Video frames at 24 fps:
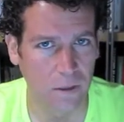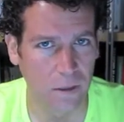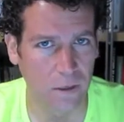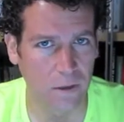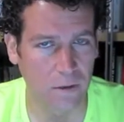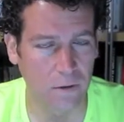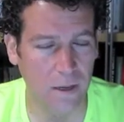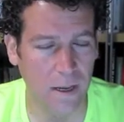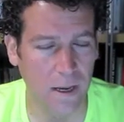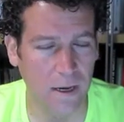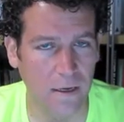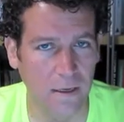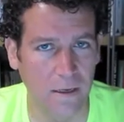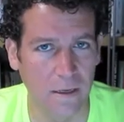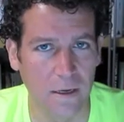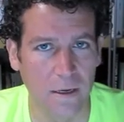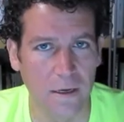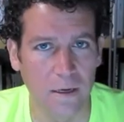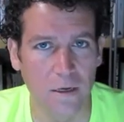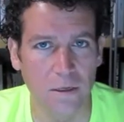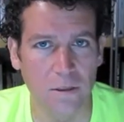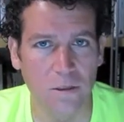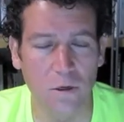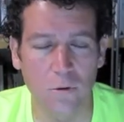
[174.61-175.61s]
Okay?
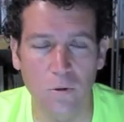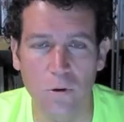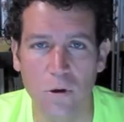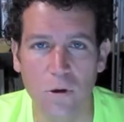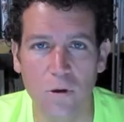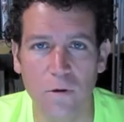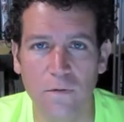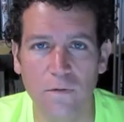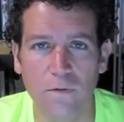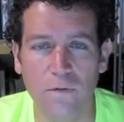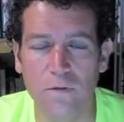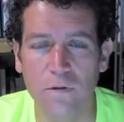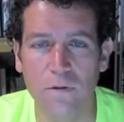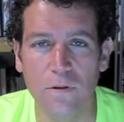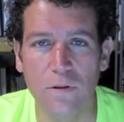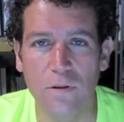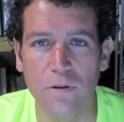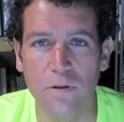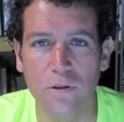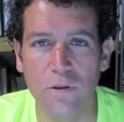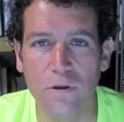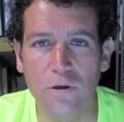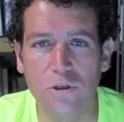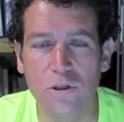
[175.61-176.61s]
So
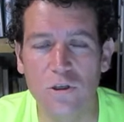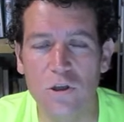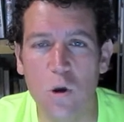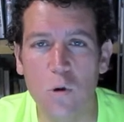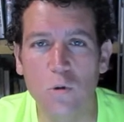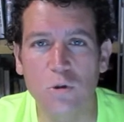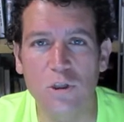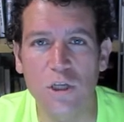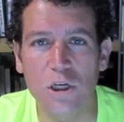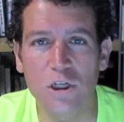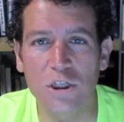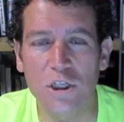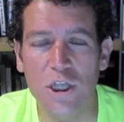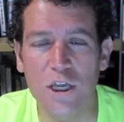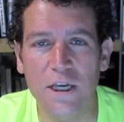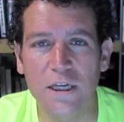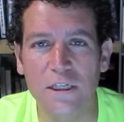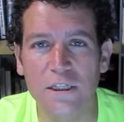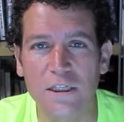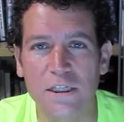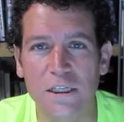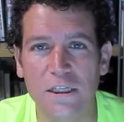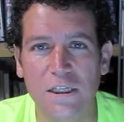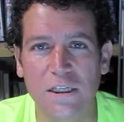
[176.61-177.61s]
there's no such thing
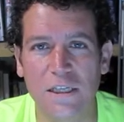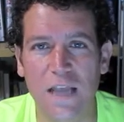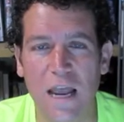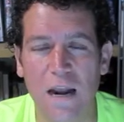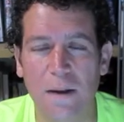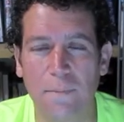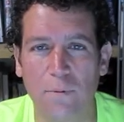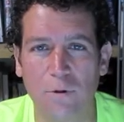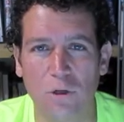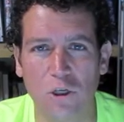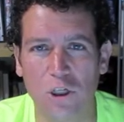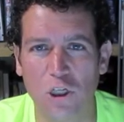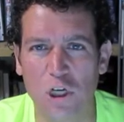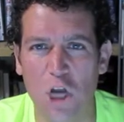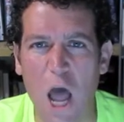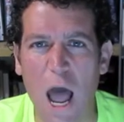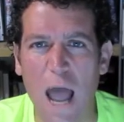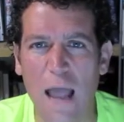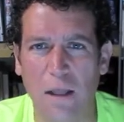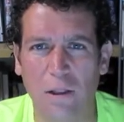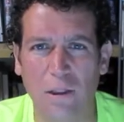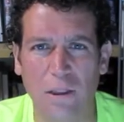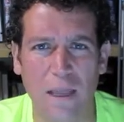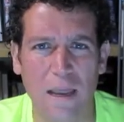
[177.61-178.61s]
as sustainable
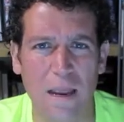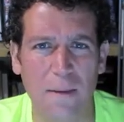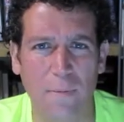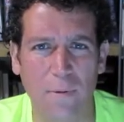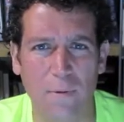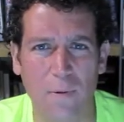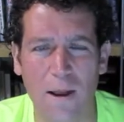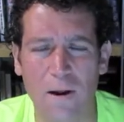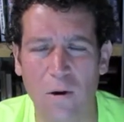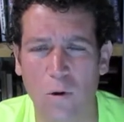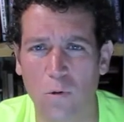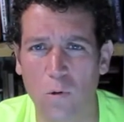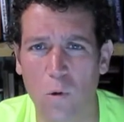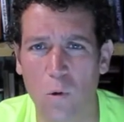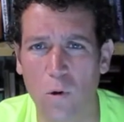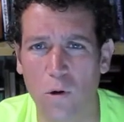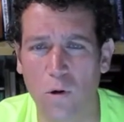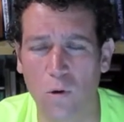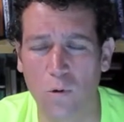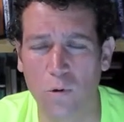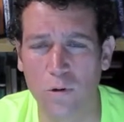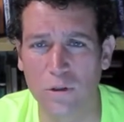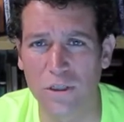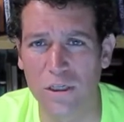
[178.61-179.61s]
child labor, right? Or,
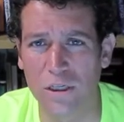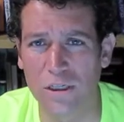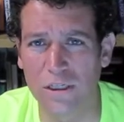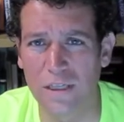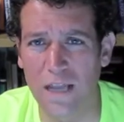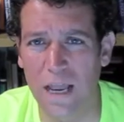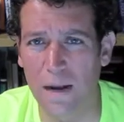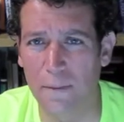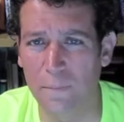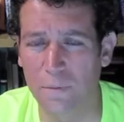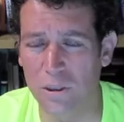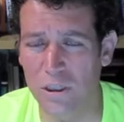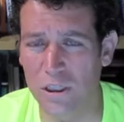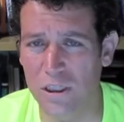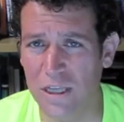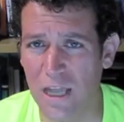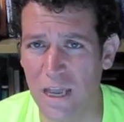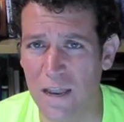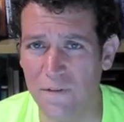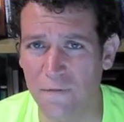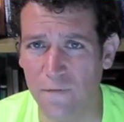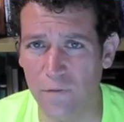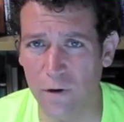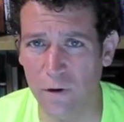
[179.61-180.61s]
or, or sustainable
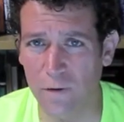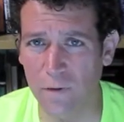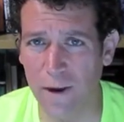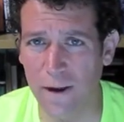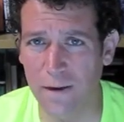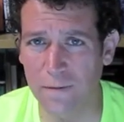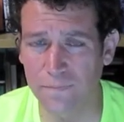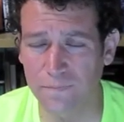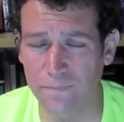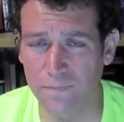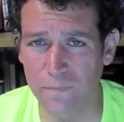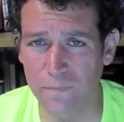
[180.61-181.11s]
slavery, right?